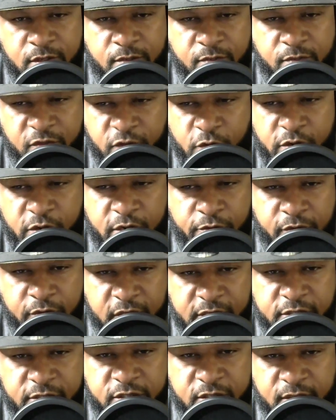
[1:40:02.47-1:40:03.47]
Before they
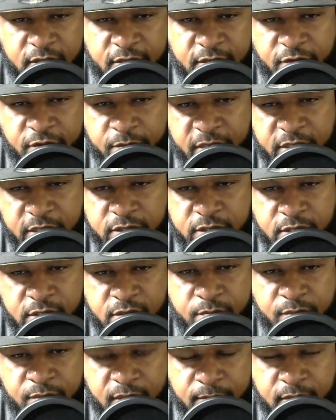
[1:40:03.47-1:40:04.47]
released the information to the
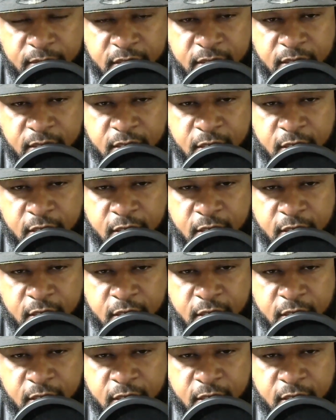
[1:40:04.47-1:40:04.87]
public,